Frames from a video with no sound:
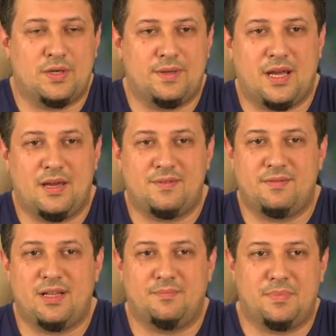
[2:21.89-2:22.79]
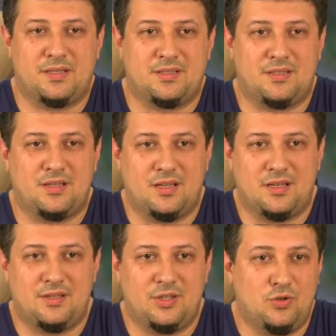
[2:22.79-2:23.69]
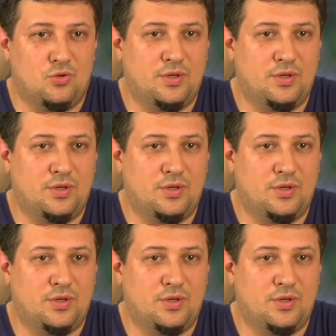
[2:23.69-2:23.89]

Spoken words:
we have developed new,